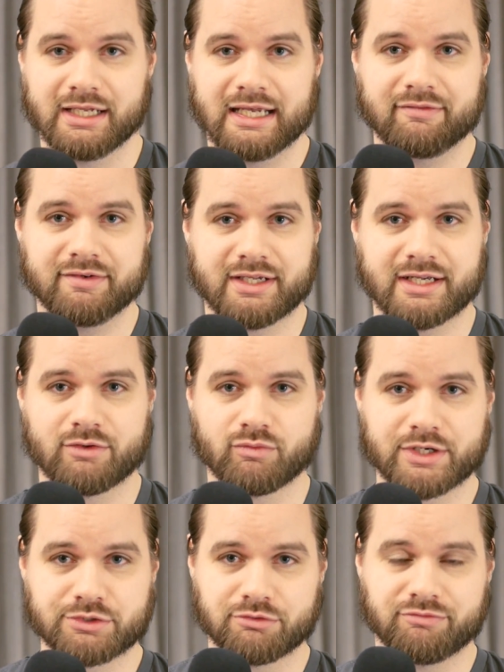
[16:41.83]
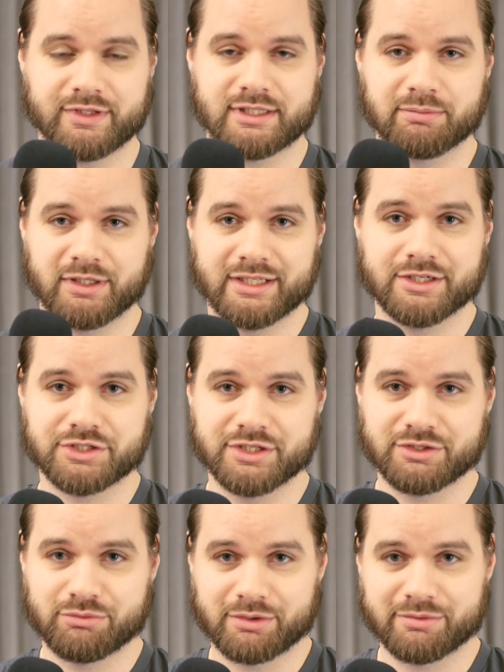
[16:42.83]
having to kind of retrofit the build
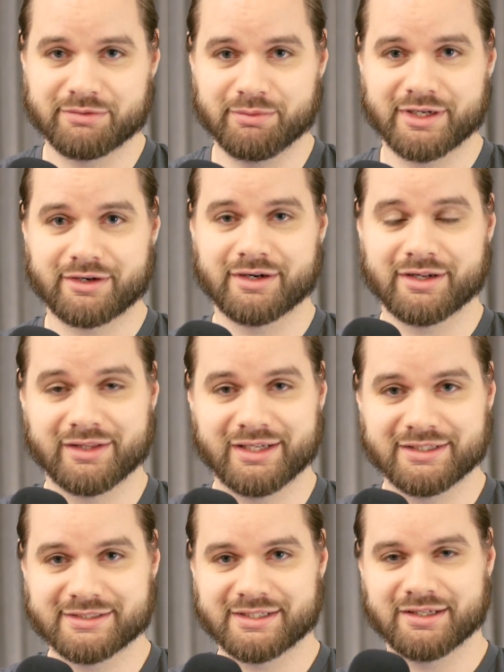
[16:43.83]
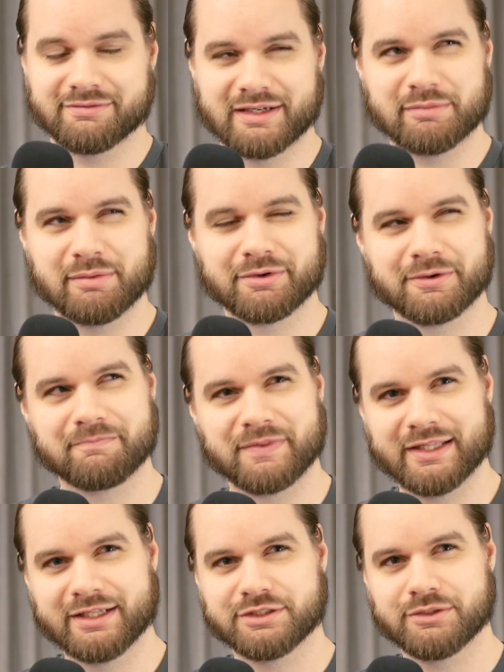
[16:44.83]
engine to work with modern online stuff. I remember,
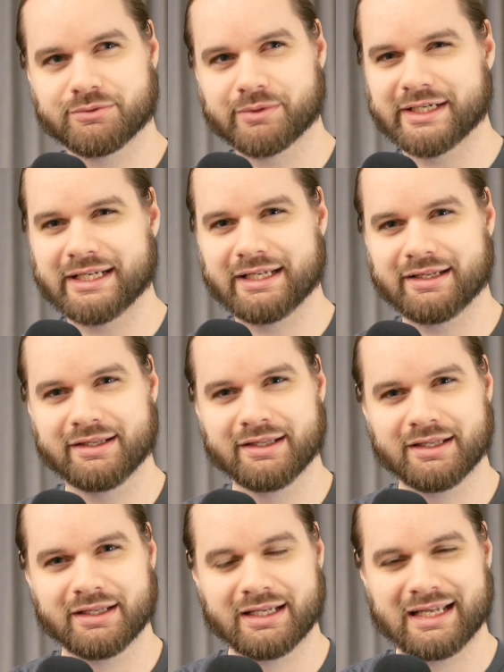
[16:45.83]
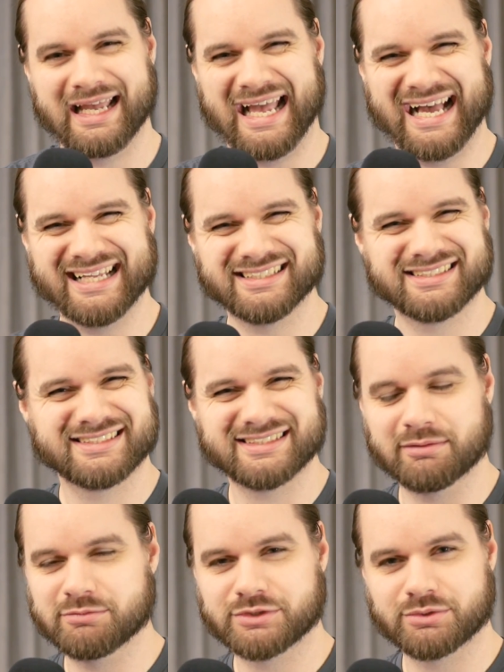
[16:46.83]
I think Duke 3D had
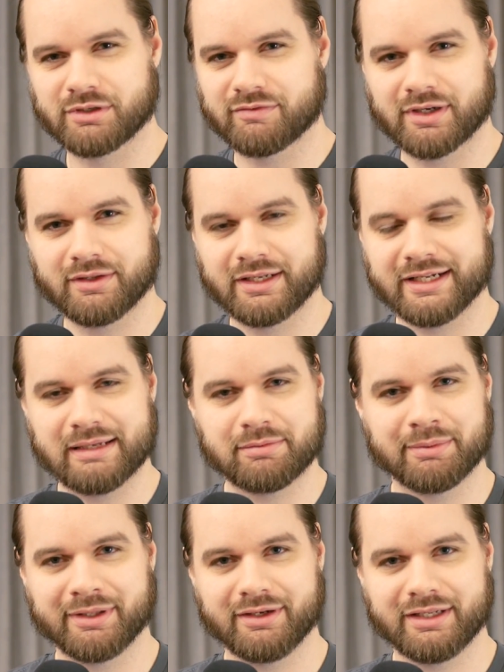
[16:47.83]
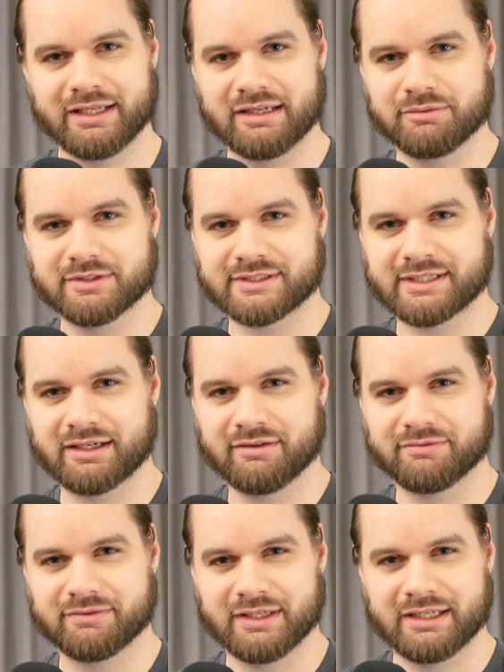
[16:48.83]
some sort of online capability. It was kind
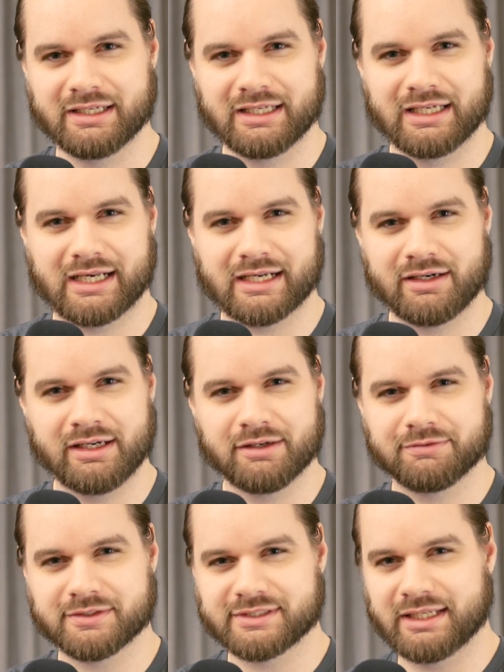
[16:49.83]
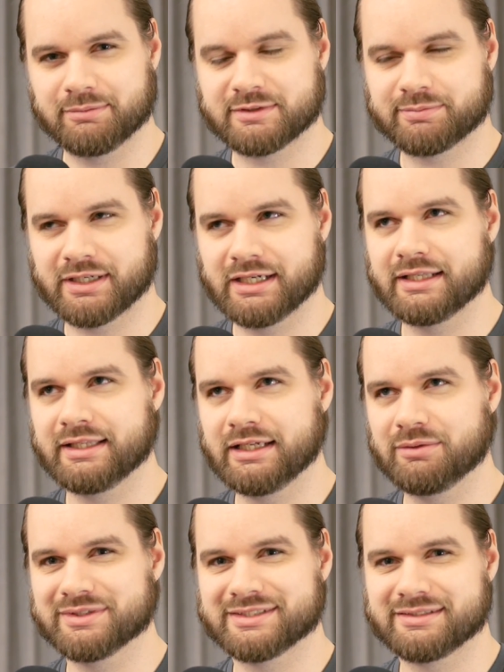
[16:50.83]
of, I don't even know if it was GameSpy. I
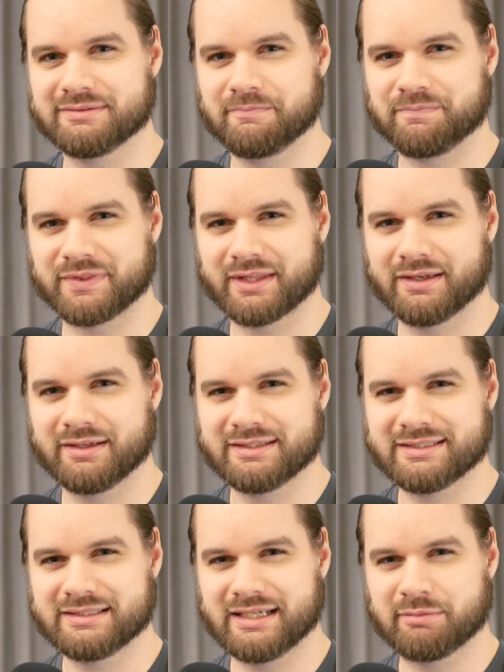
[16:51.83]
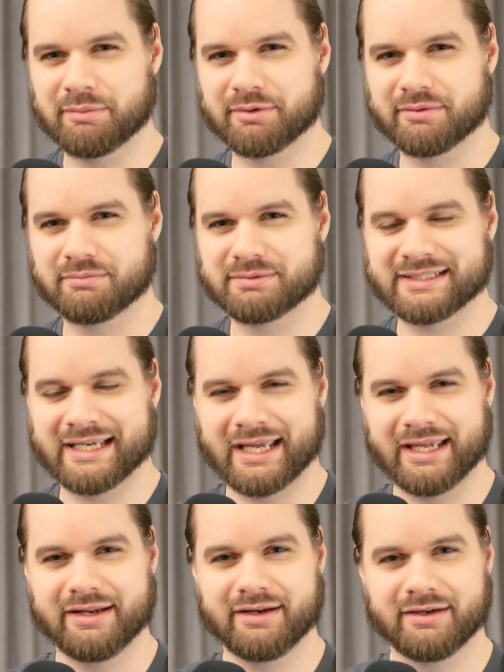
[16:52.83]
think it was, I remember
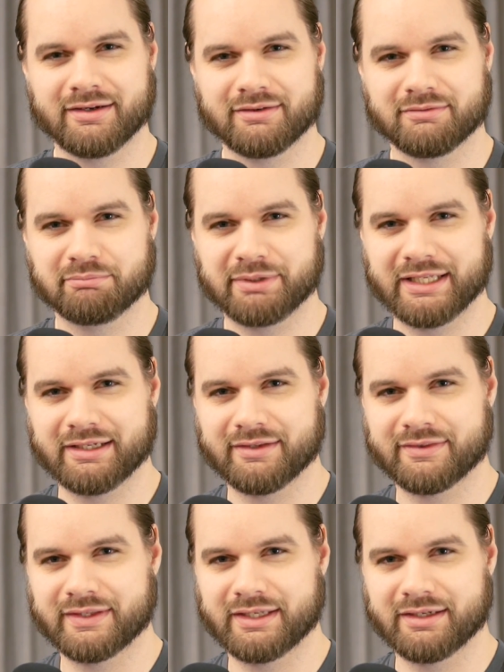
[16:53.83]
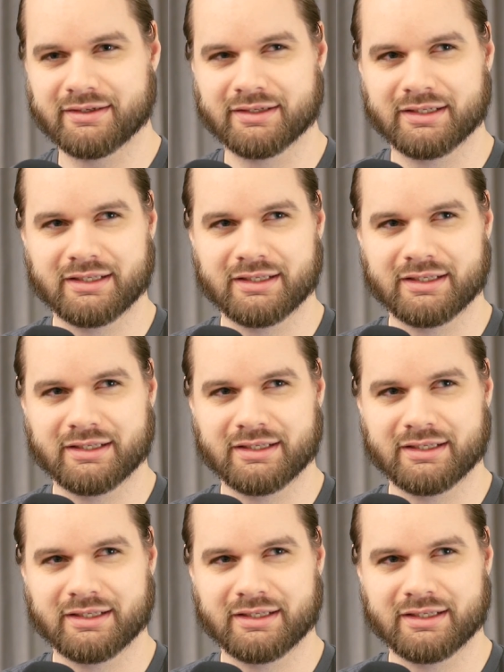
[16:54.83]
10 being a thing,